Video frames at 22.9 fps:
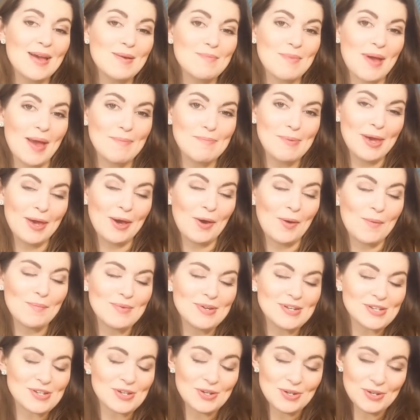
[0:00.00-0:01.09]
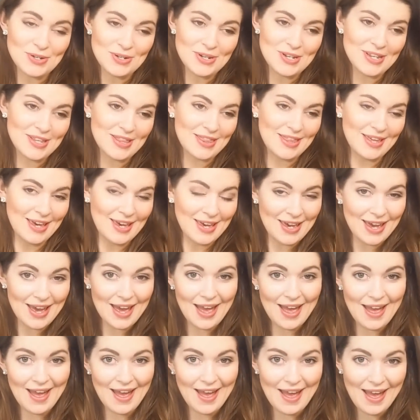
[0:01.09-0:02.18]
maybe comment on the
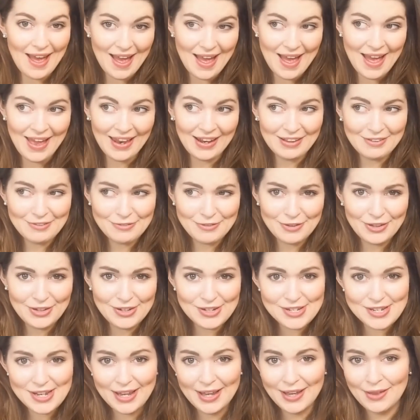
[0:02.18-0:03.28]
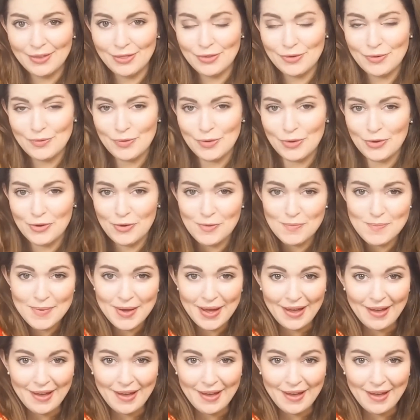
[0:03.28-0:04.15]
elephant in the room.